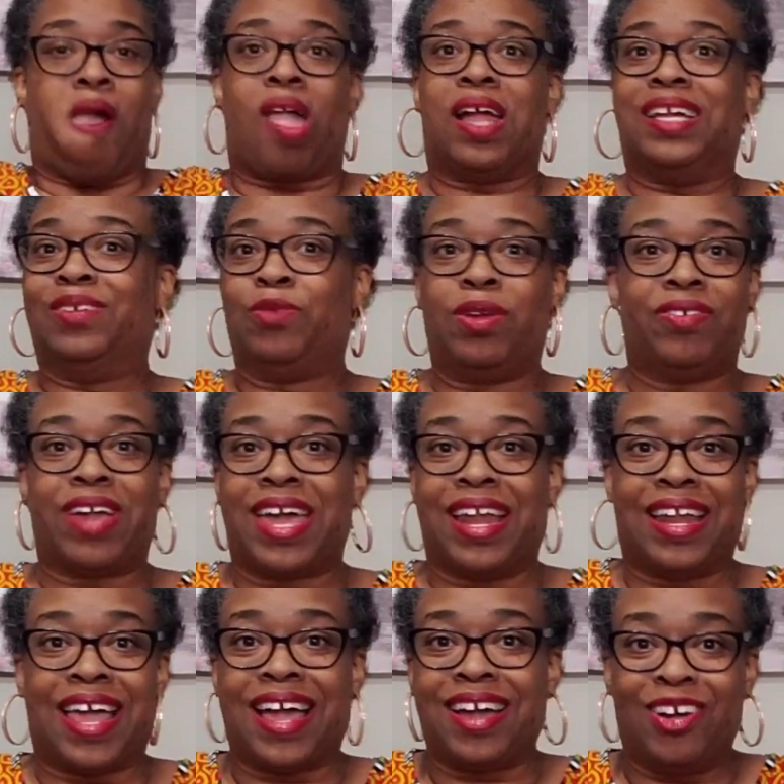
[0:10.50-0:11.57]
And we've had
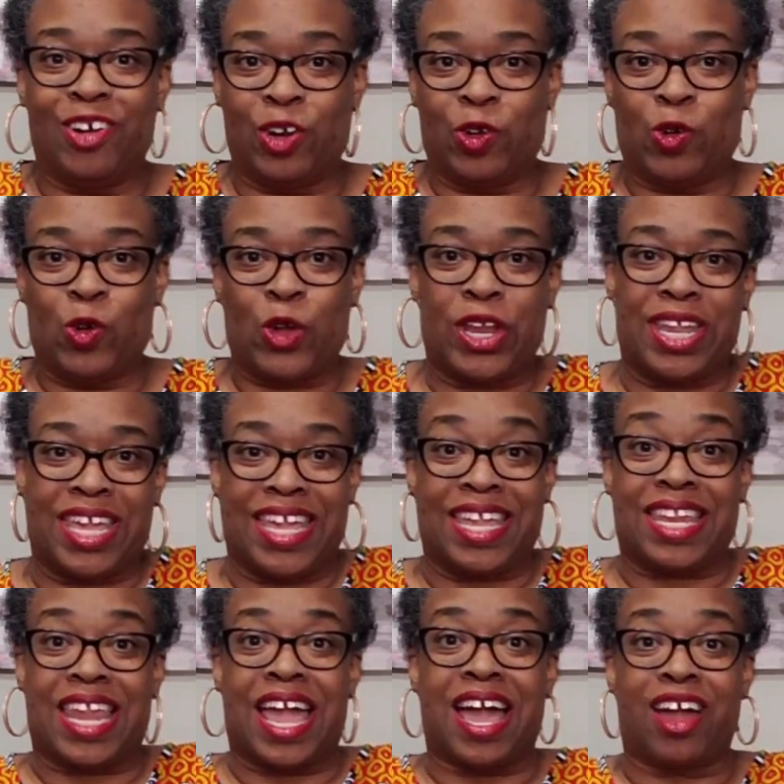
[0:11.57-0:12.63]
a lot going on
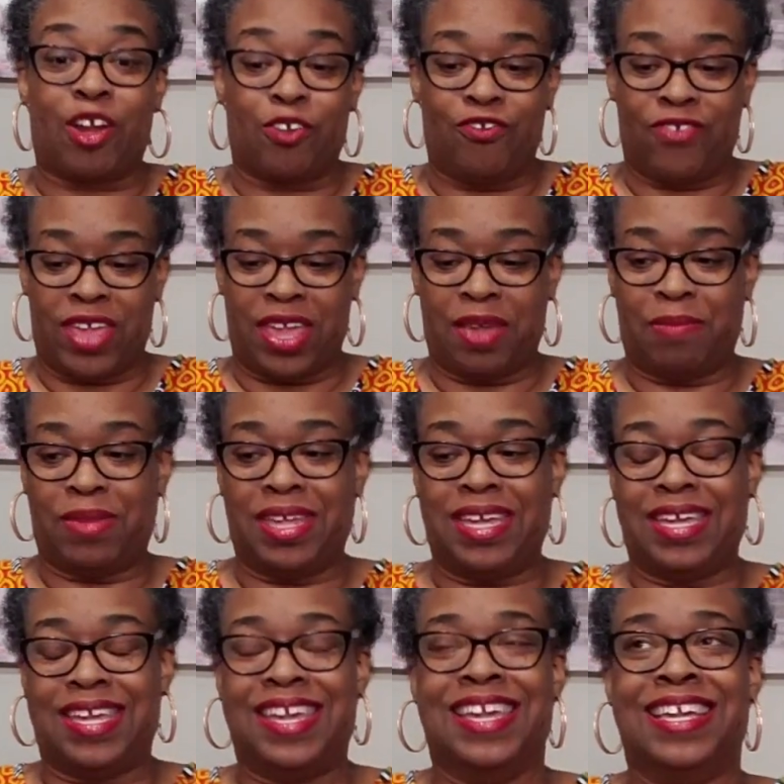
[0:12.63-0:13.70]
in our
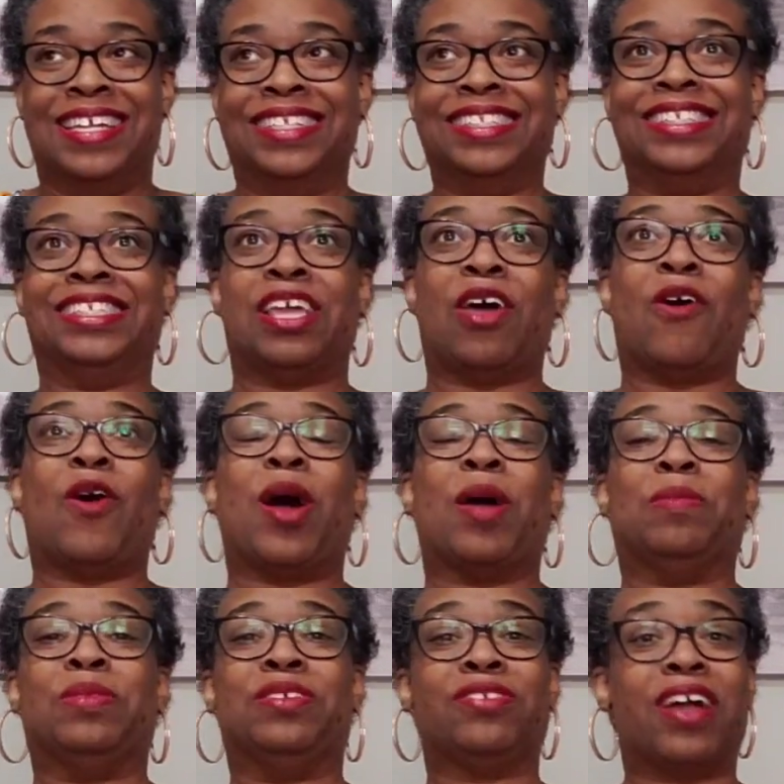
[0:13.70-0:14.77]
family, and so
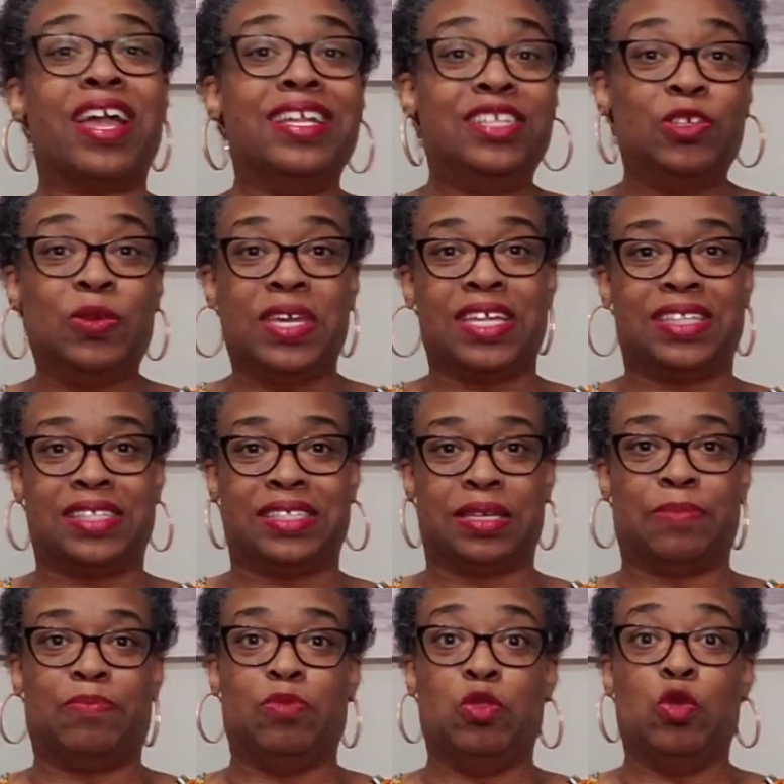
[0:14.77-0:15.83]
I'm trying to get
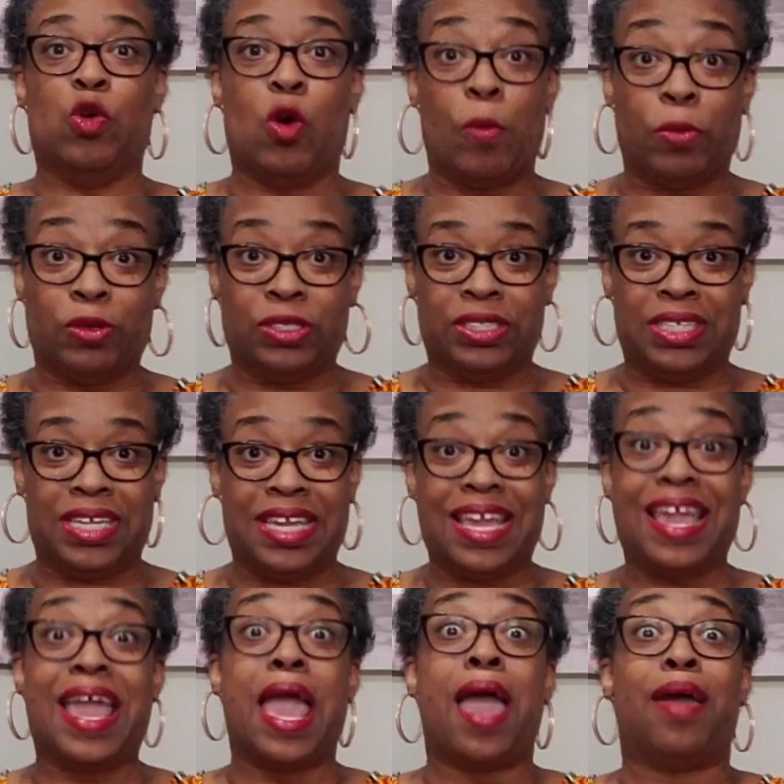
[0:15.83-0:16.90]
some normalcy
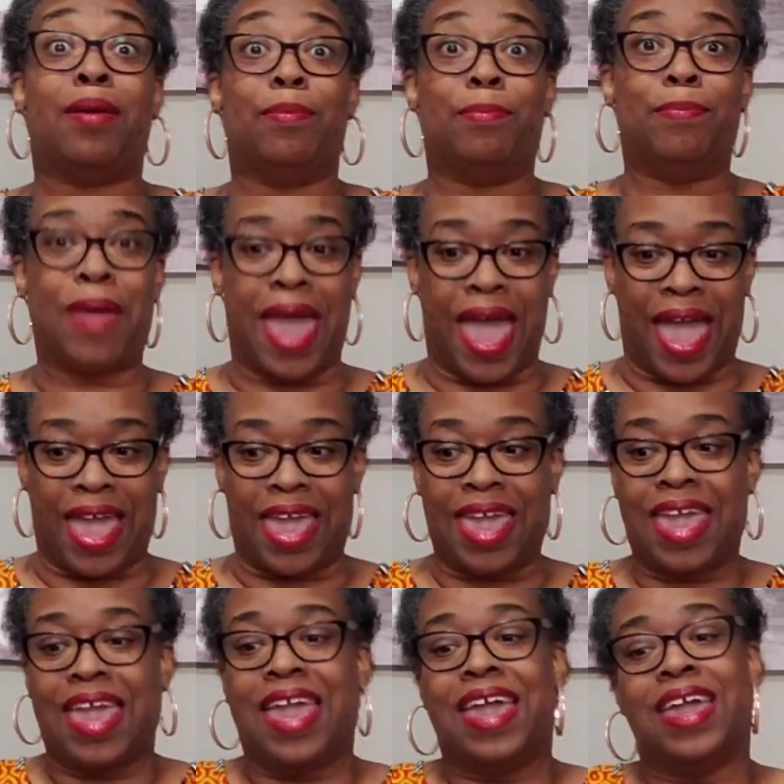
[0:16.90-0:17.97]
back.
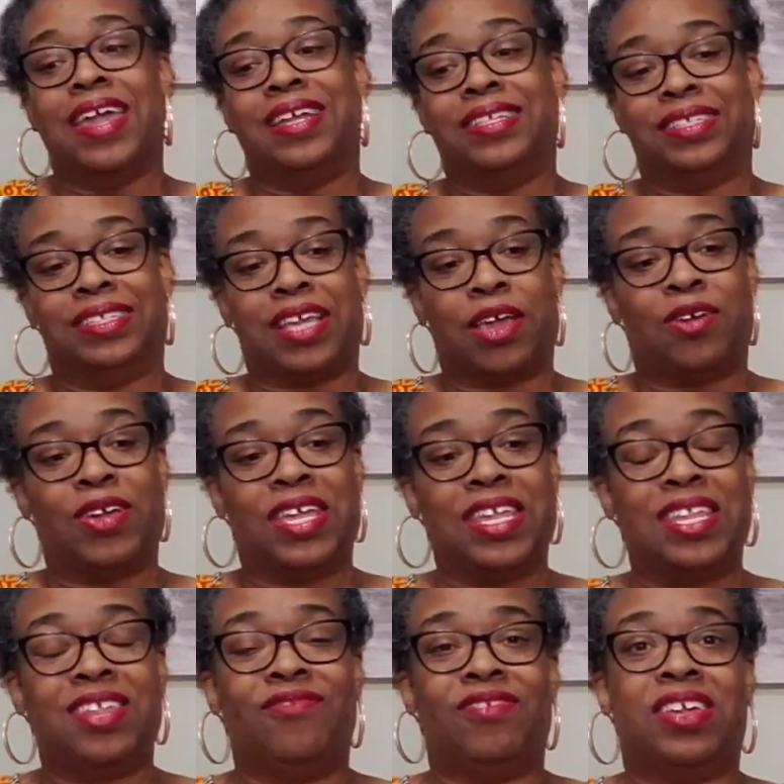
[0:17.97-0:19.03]
And so, in any
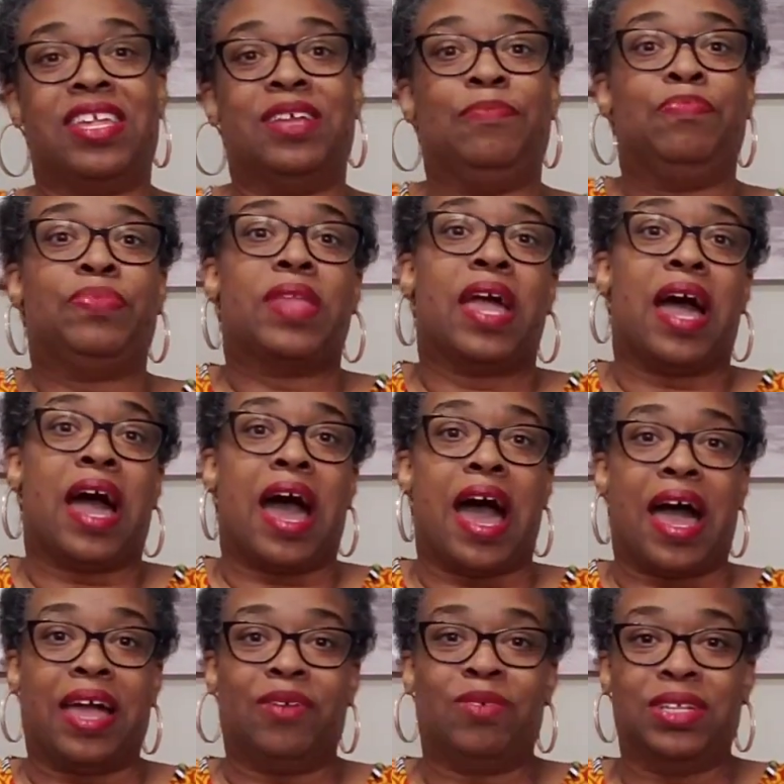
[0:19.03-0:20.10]
event,
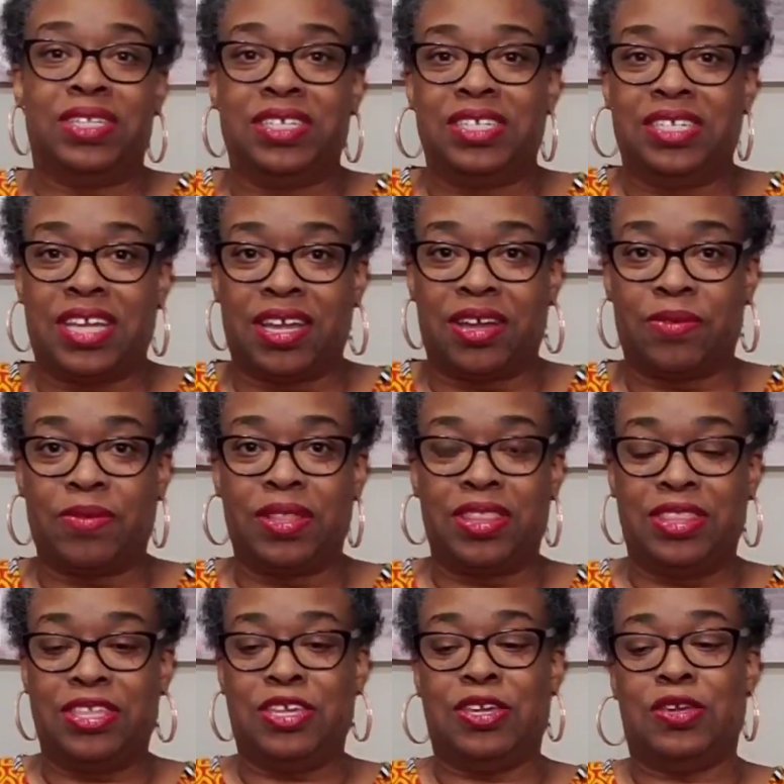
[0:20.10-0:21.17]
I want to share
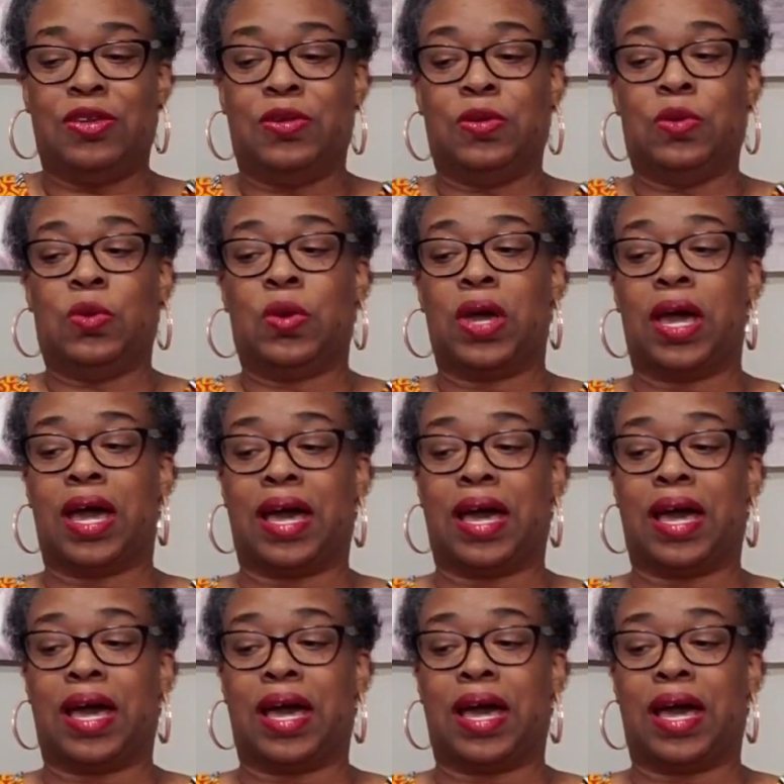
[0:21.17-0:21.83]
with you